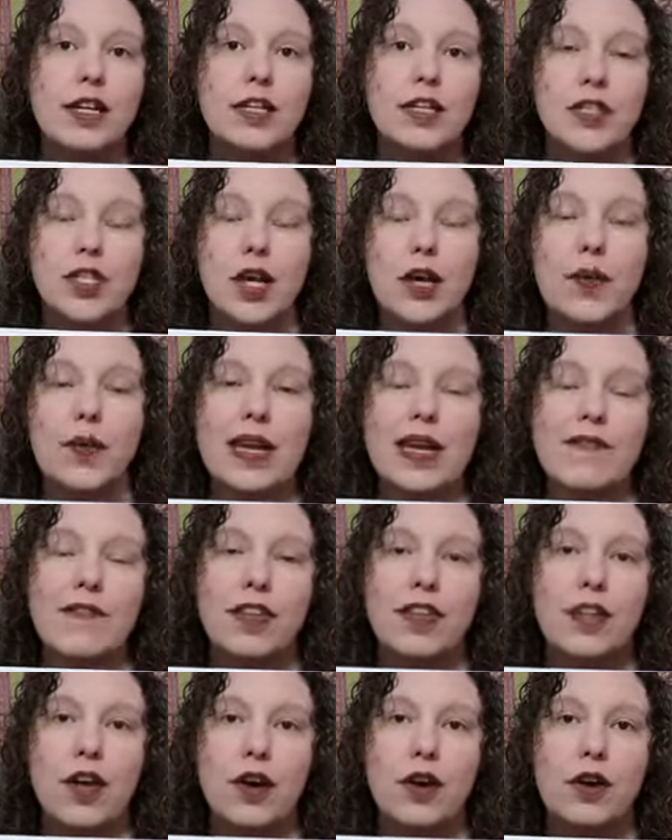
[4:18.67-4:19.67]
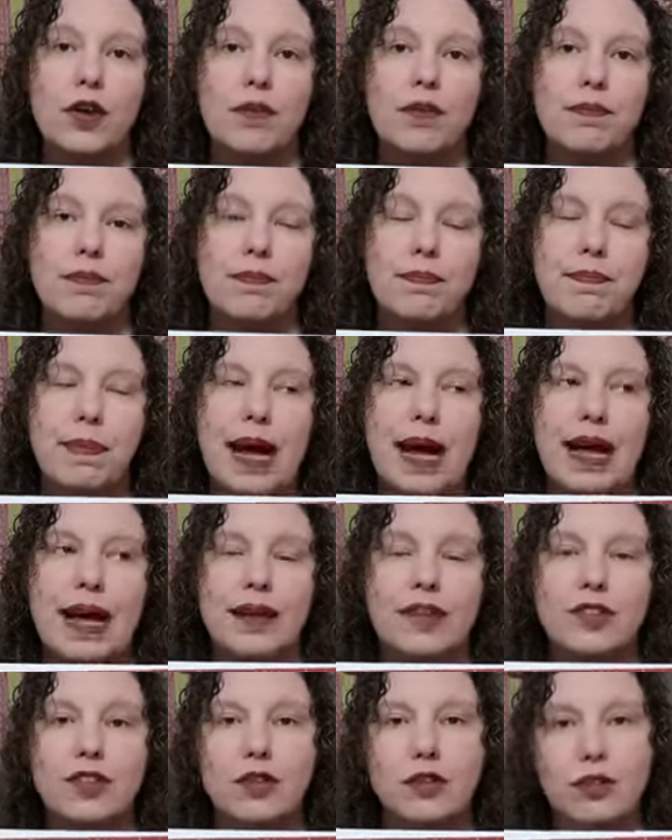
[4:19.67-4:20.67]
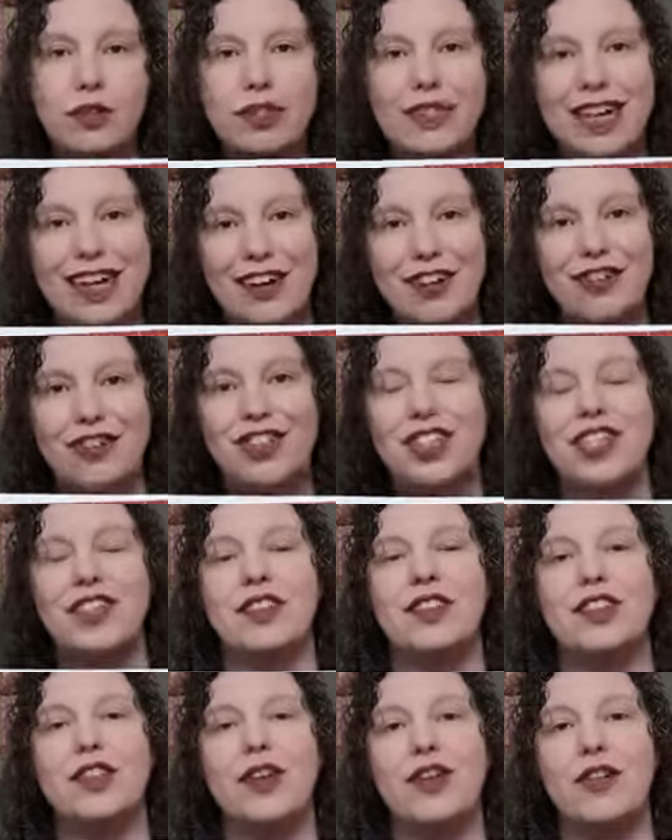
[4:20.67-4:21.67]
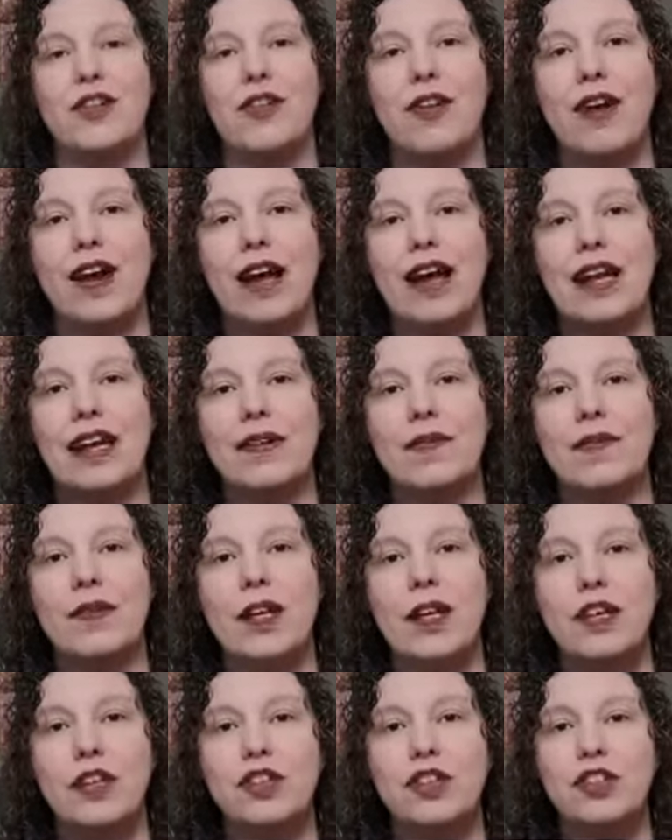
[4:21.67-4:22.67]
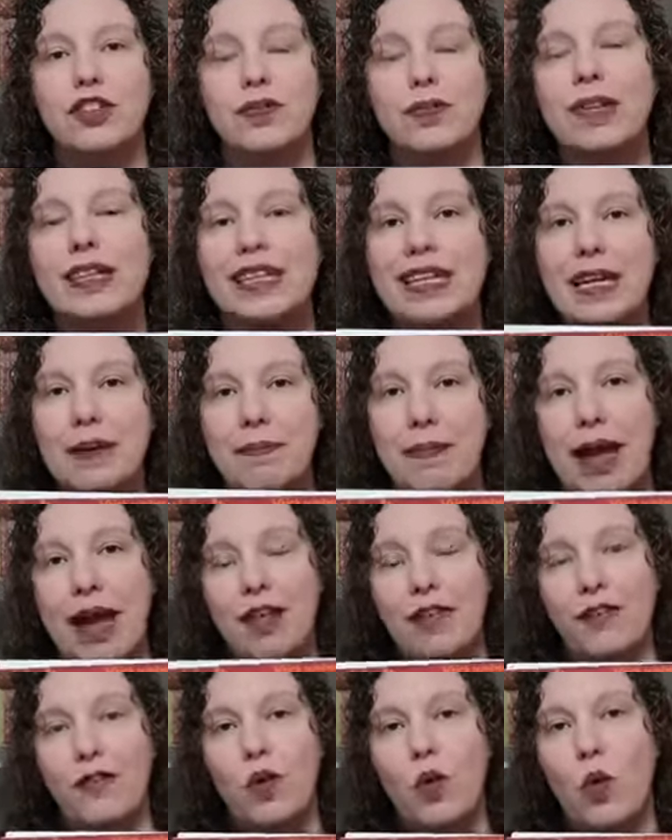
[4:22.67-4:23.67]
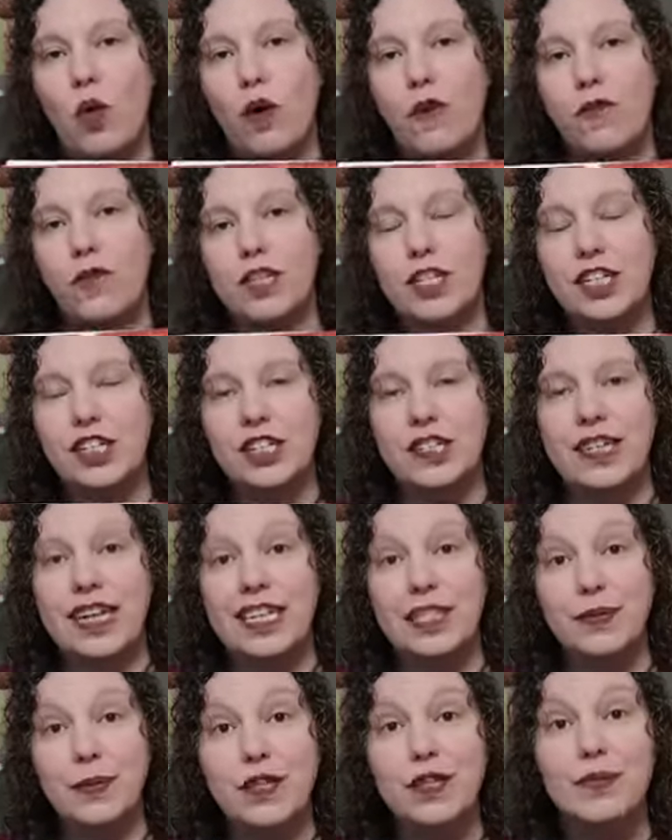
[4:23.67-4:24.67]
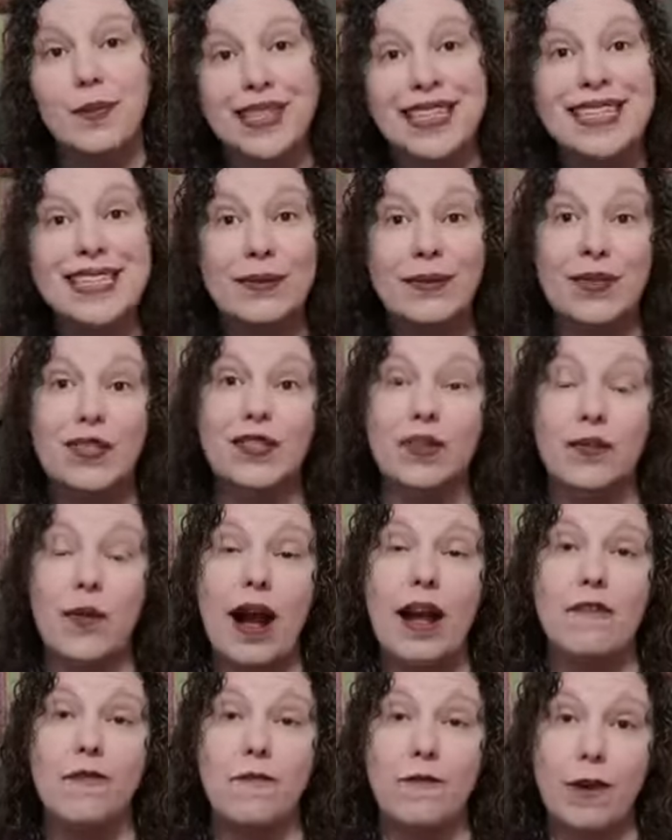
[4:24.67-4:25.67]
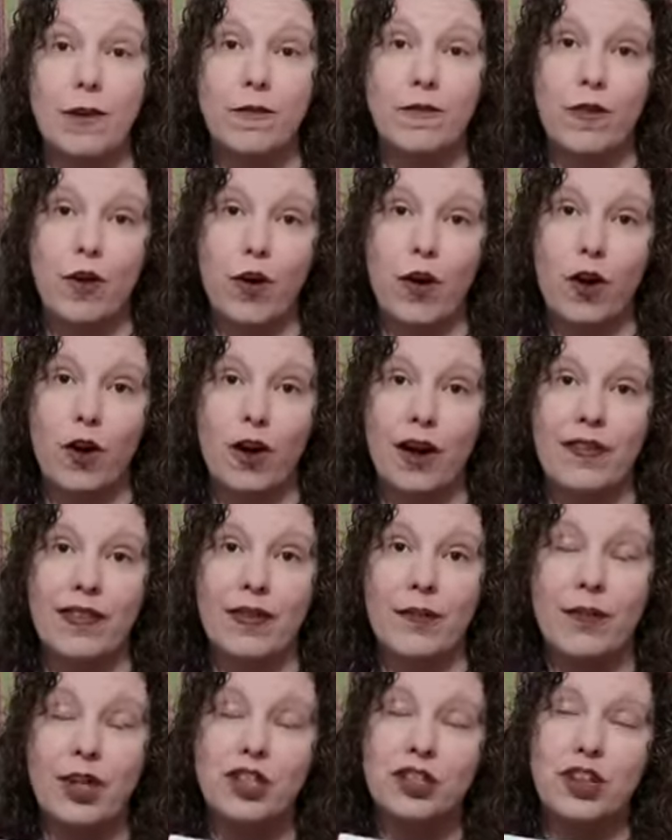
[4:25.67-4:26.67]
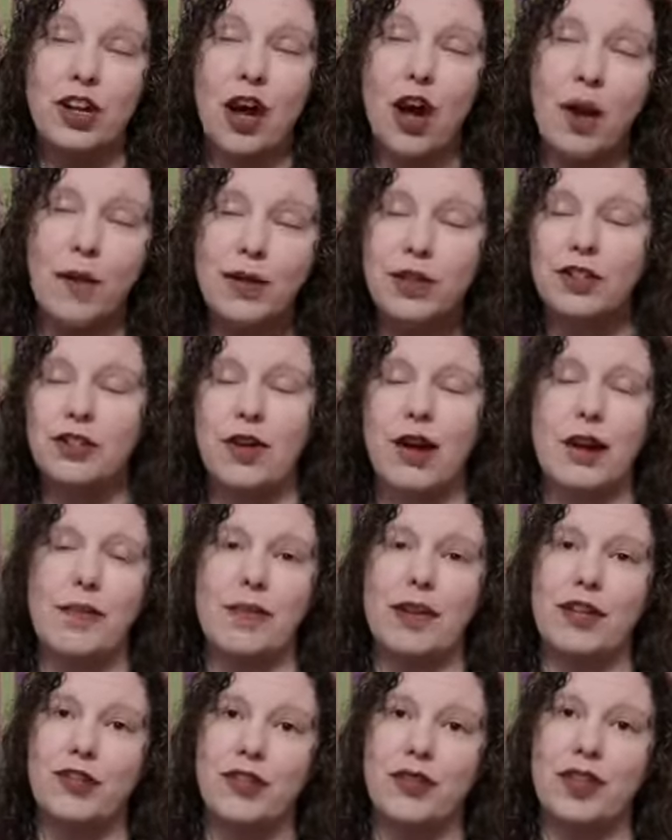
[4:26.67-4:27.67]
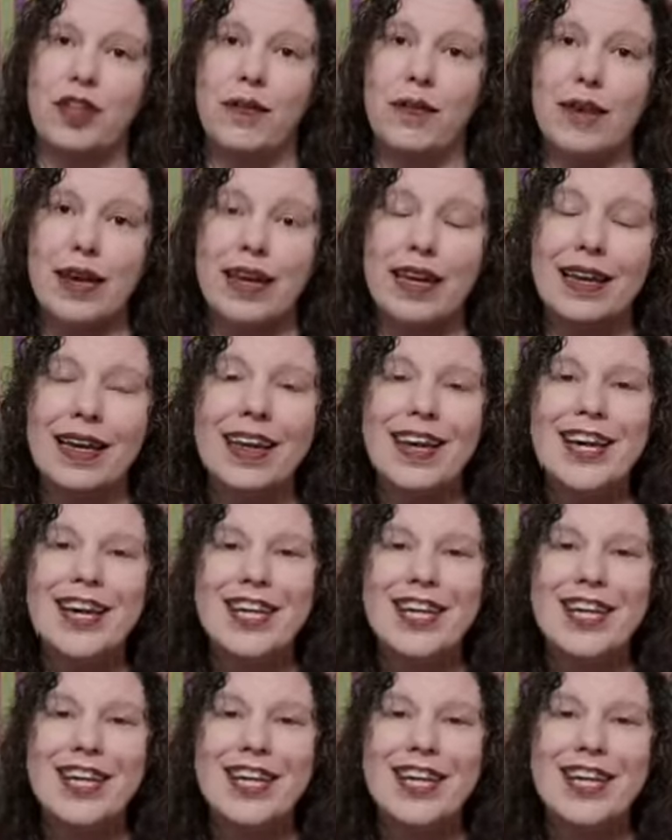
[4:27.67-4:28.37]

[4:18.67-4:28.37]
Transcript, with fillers: So even though by school standards she's in third grade, she's really in math four for teaching textbooks because it was the right fit for her. And we should always try to make sure that we